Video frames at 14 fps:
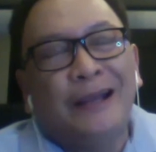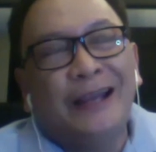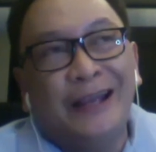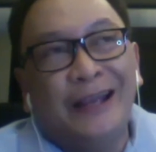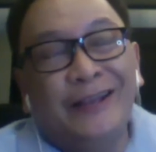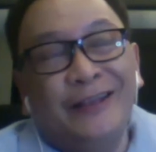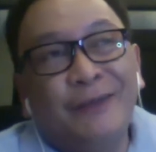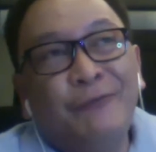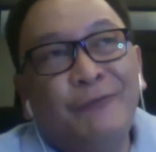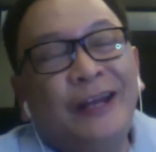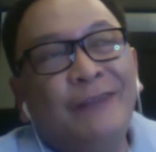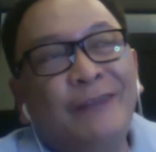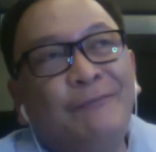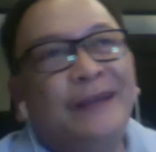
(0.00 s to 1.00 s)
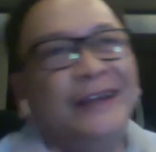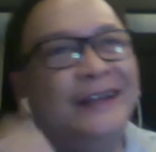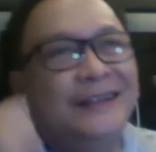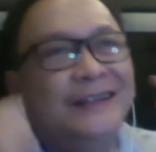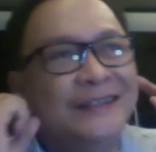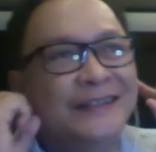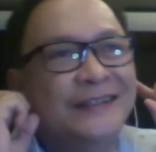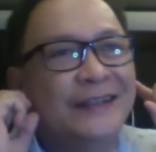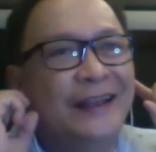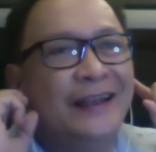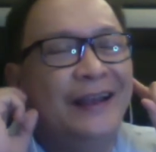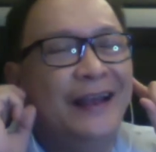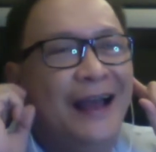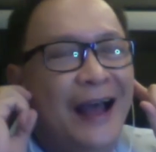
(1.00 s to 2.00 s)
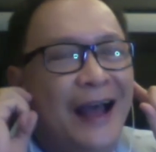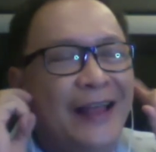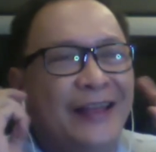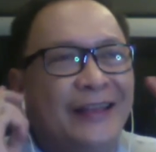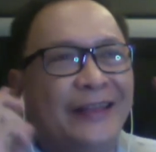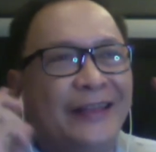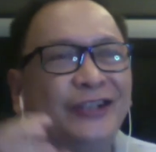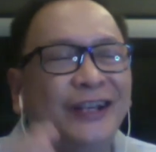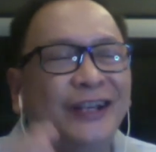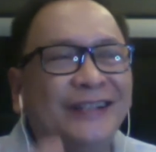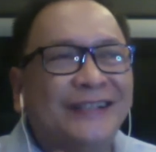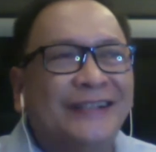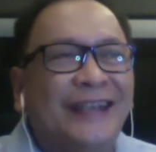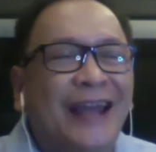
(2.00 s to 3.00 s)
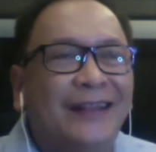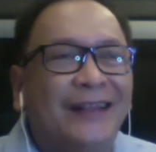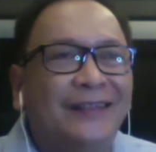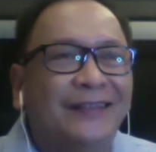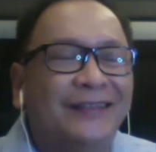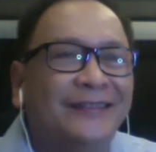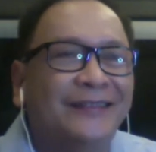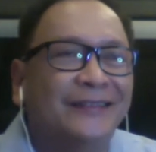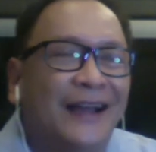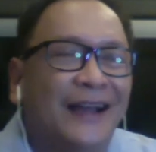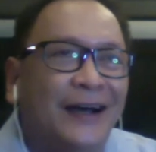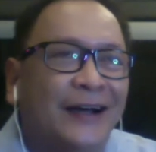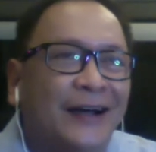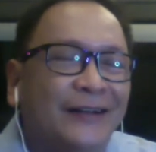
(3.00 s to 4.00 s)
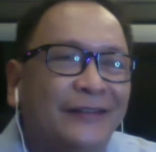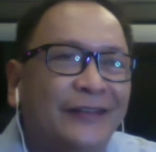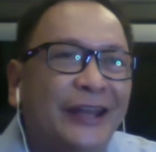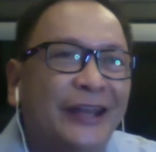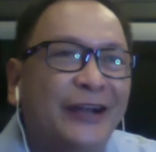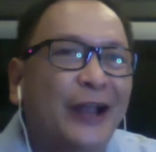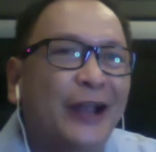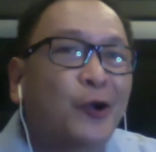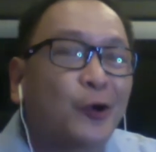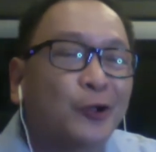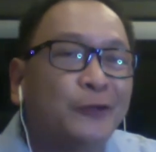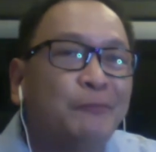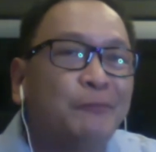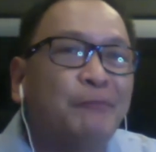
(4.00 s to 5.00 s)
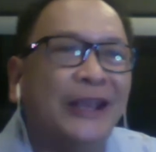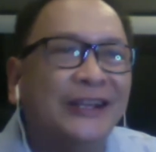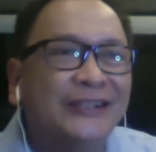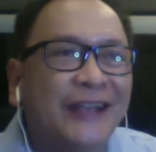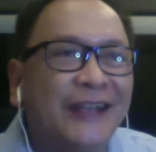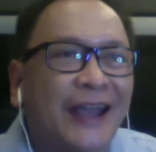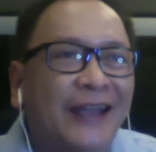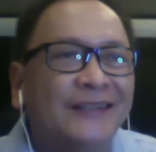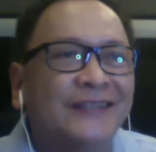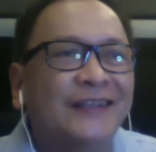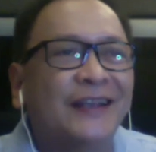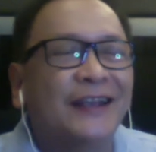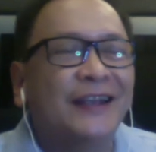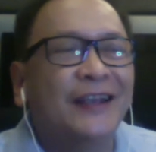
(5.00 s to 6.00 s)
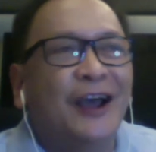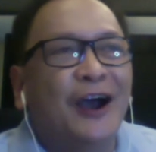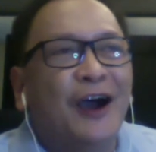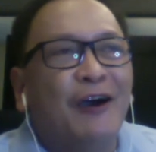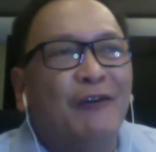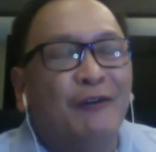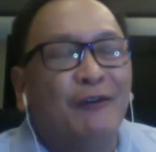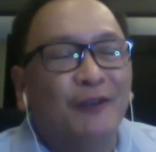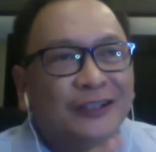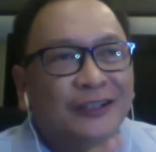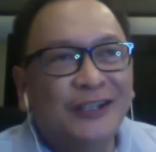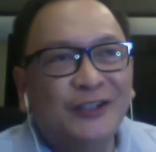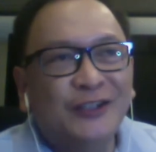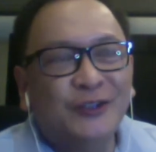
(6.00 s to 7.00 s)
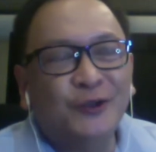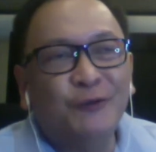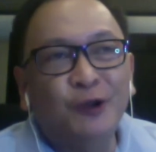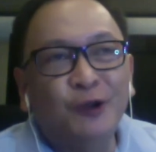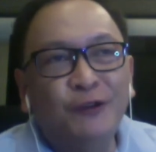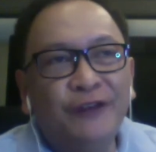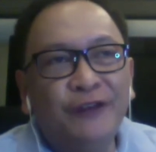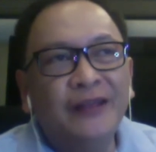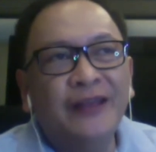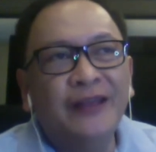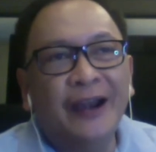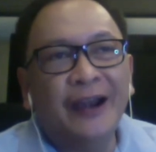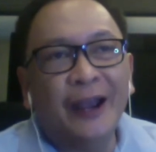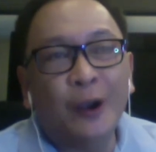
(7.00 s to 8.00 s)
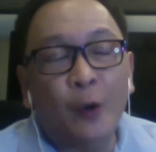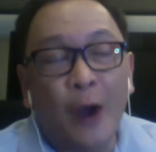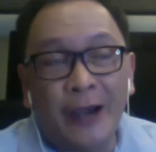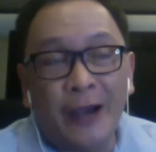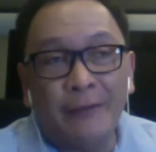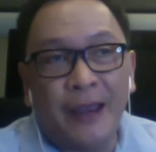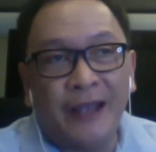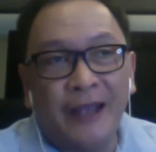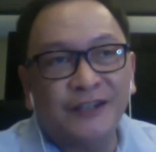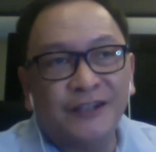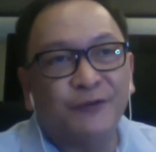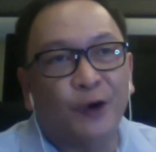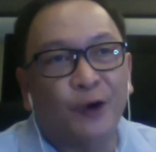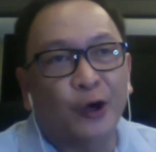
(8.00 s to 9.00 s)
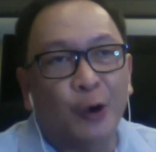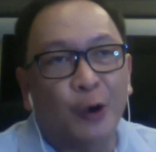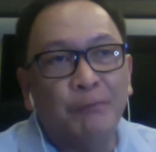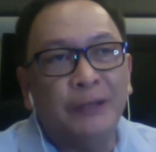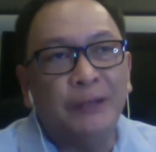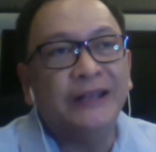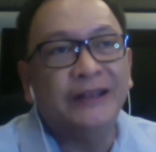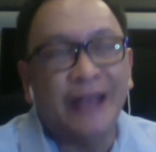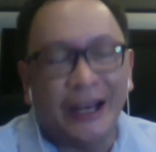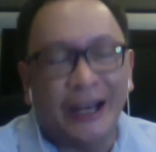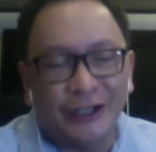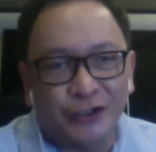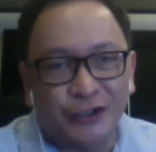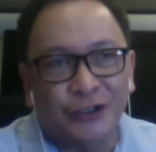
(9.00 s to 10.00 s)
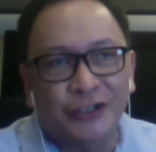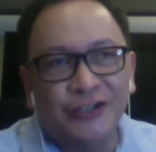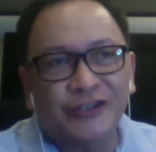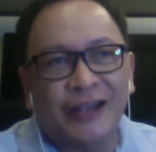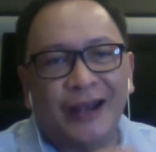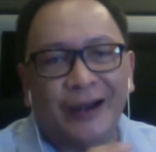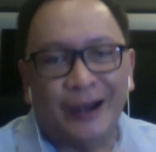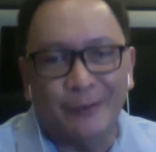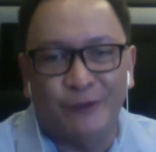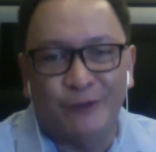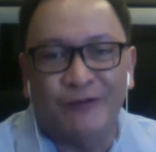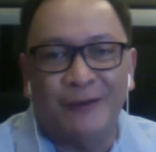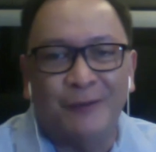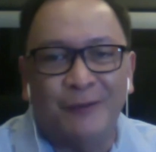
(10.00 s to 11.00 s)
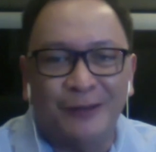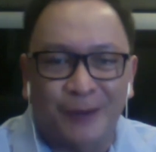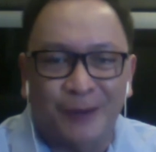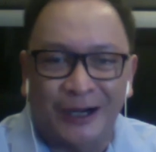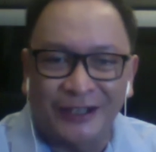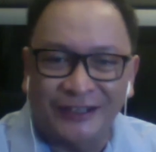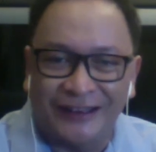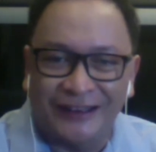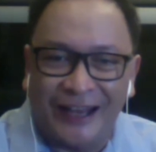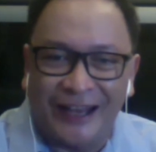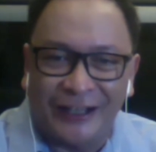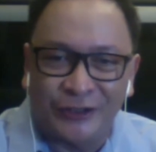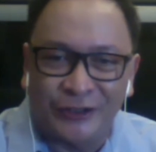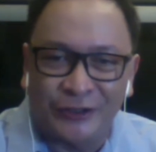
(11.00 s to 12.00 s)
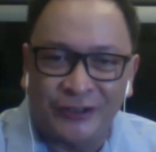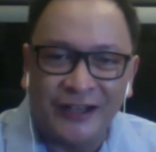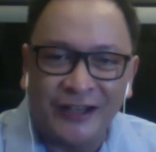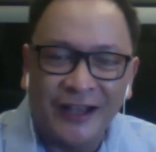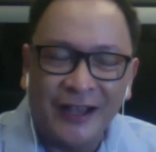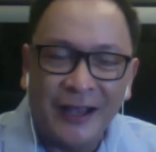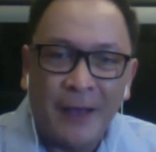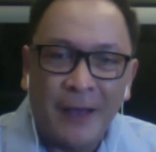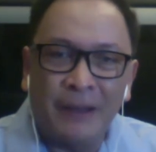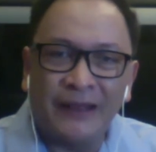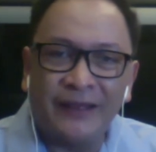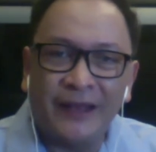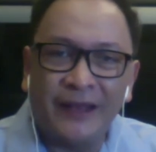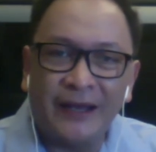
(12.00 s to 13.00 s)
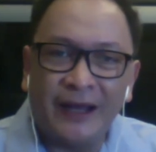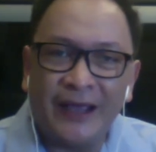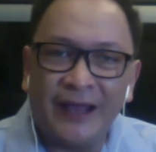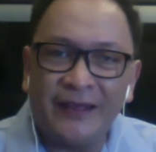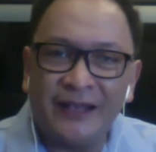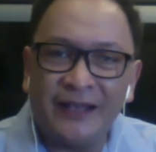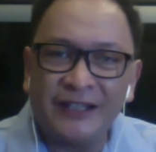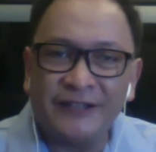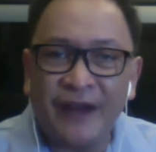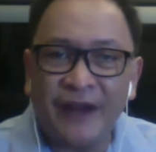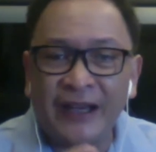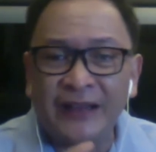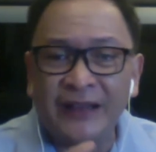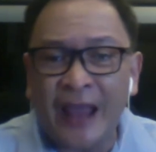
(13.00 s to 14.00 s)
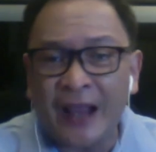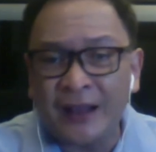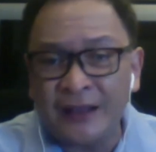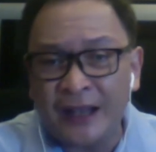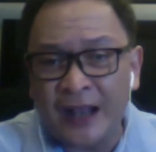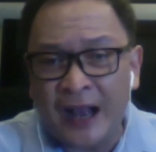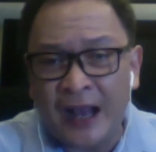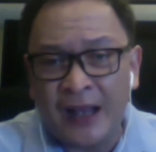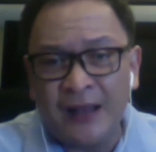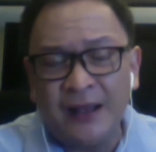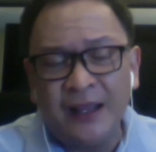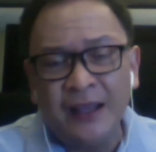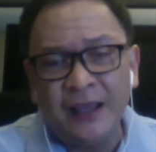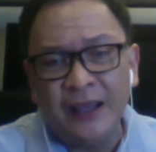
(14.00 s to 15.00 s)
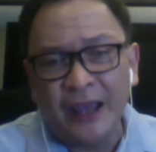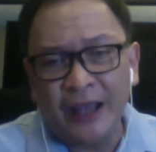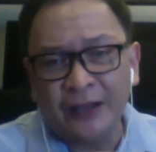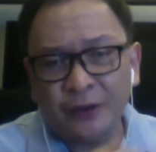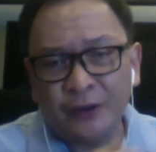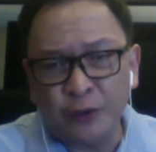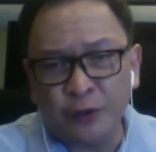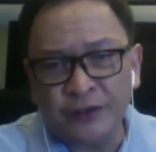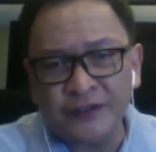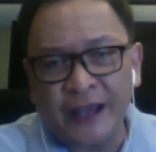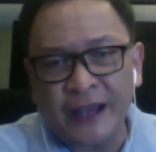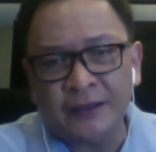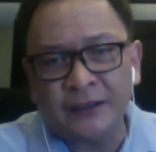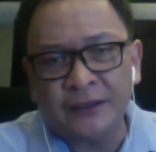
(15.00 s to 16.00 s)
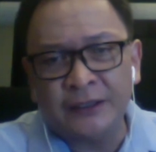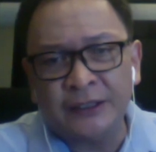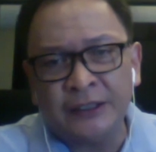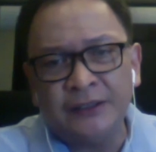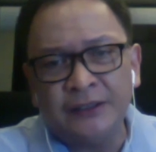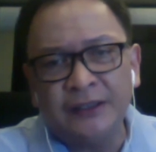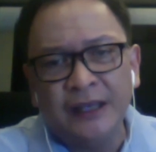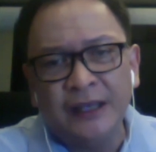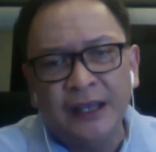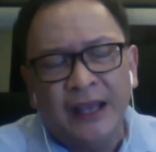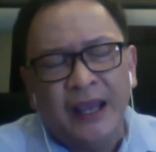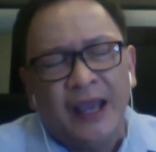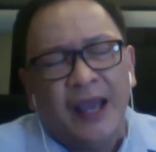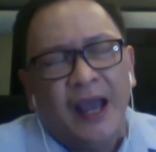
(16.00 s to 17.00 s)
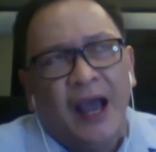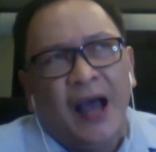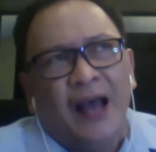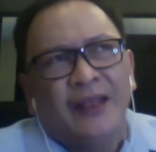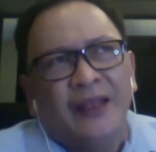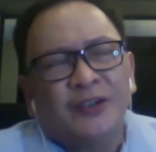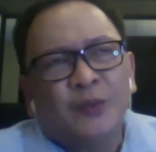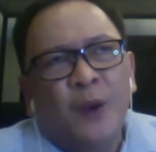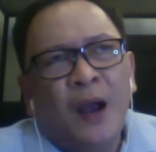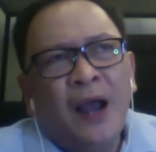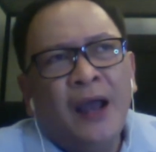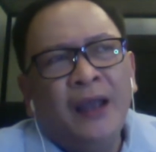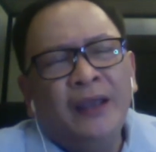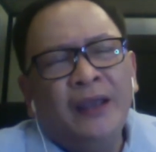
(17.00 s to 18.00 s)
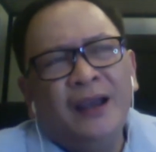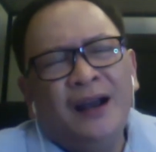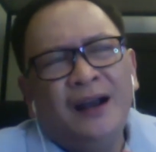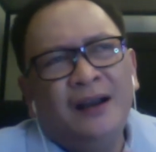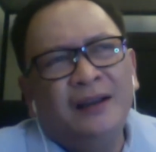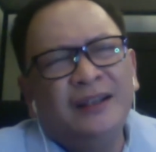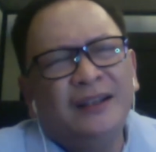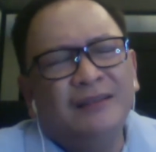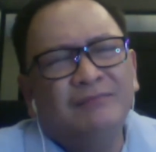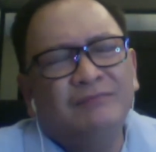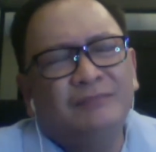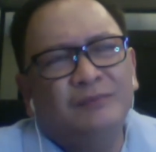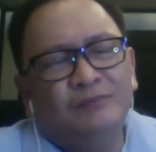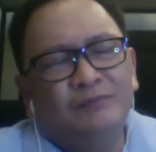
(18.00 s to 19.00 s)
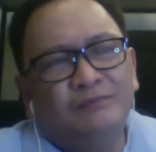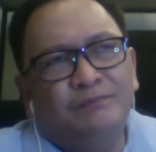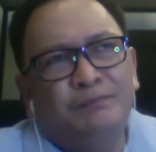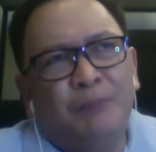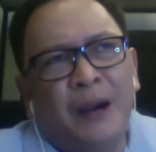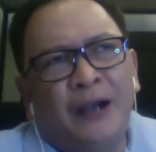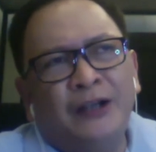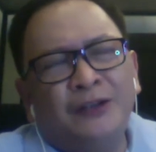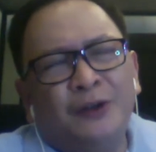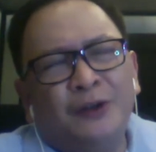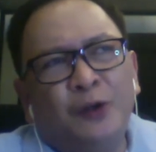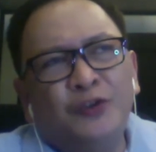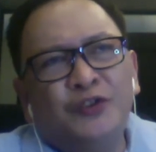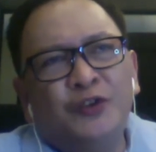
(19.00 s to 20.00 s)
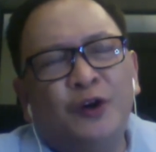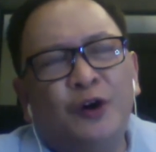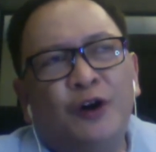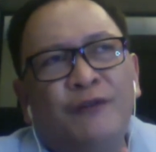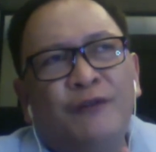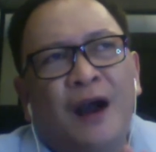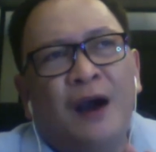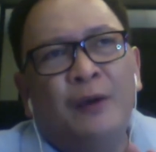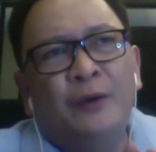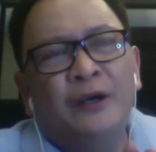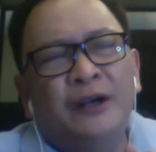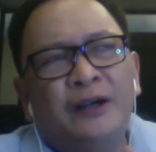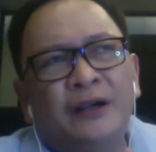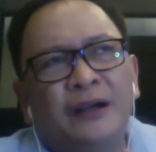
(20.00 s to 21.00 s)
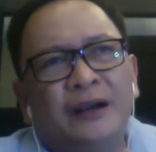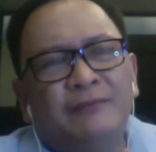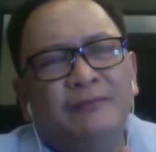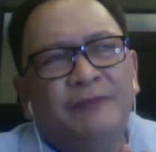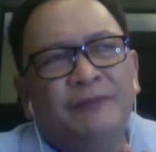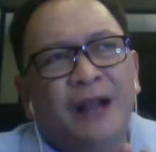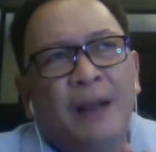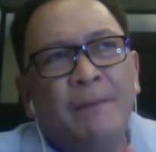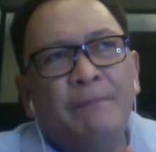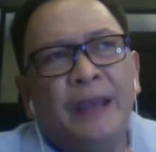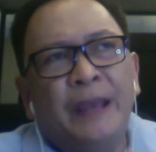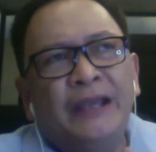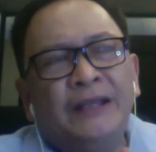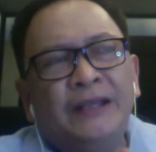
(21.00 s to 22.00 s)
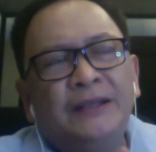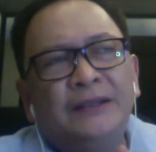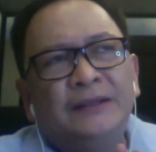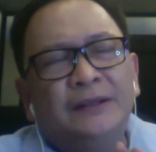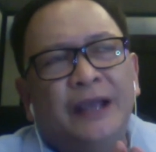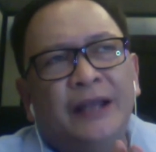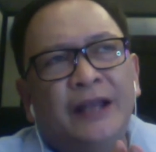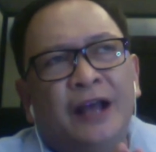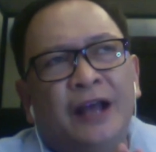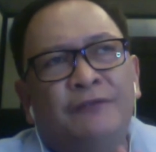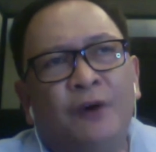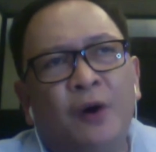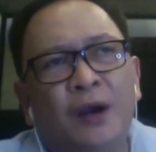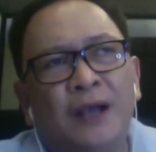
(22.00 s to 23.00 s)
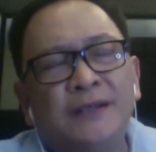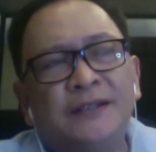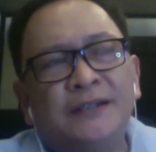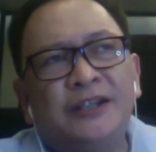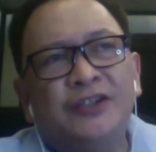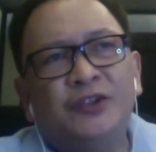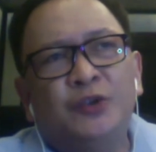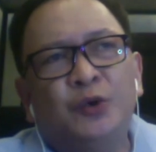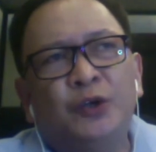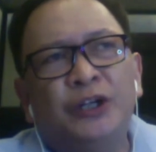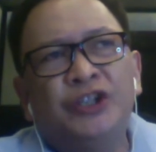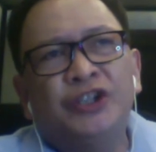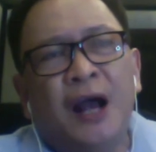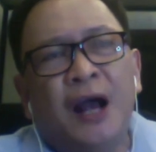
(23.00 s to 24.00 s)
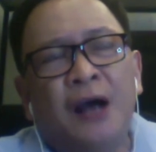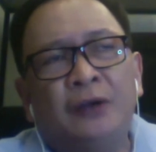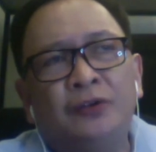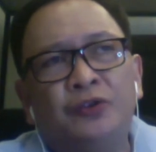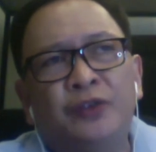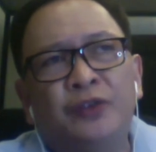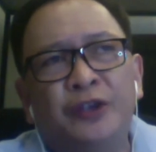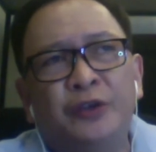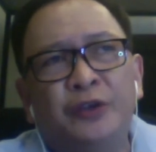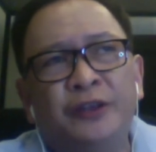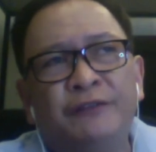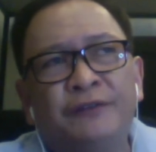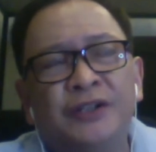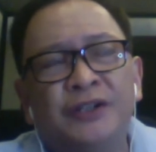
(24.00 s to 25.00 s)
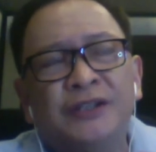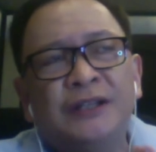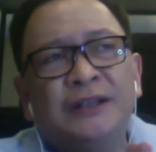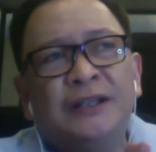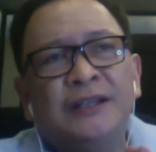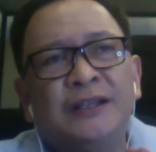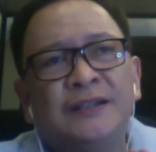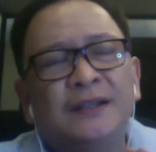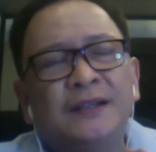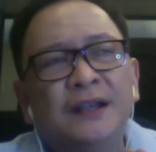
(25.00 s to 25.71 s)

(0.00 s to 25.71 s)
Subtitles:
In the Philippines, they just get, they recruit patients just to fulfill the requirements for complete dentures and removable partial dentures. But then again, that's very technical and tooth-centered. That's why part also of our campaign and advocacy is to reach out to the universities